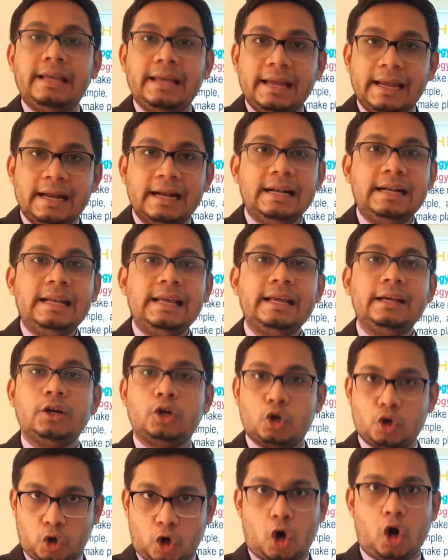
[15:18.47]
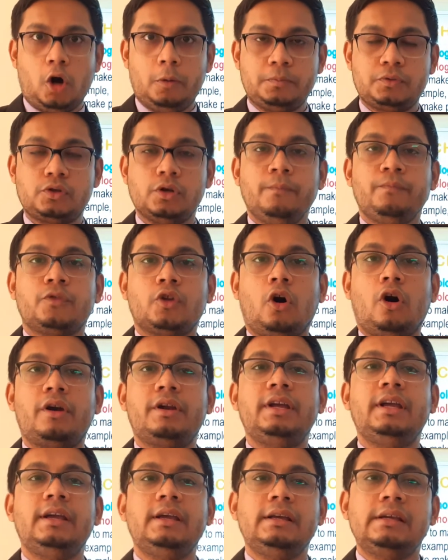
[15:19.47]
yielding crops or
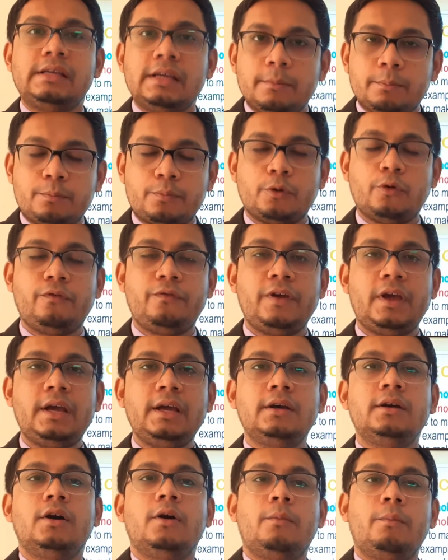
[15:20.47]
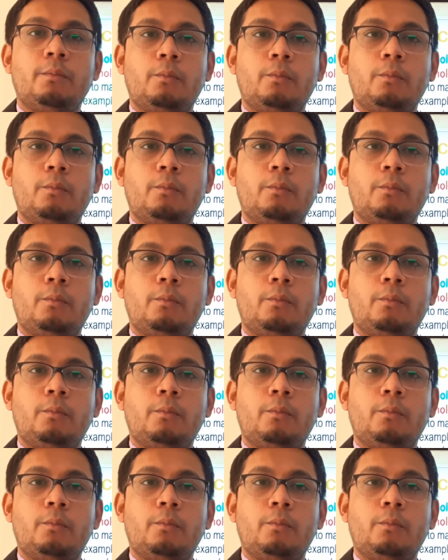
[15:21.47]
improving